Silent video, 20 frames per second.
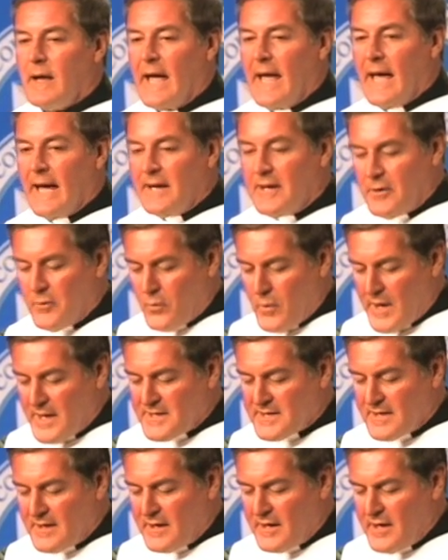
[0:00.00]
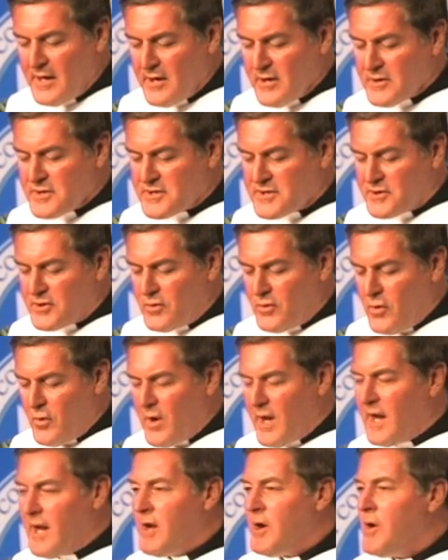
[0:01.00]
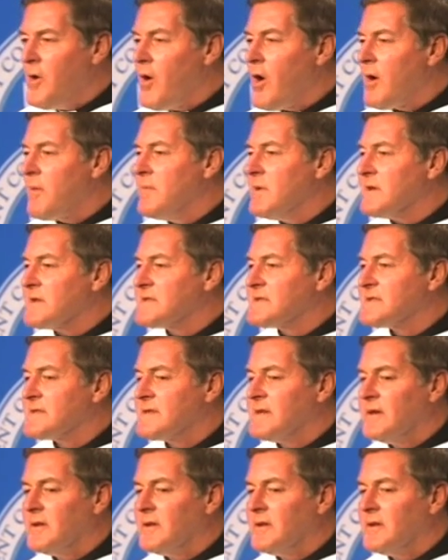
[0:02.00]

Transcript: and in recent years, two enormous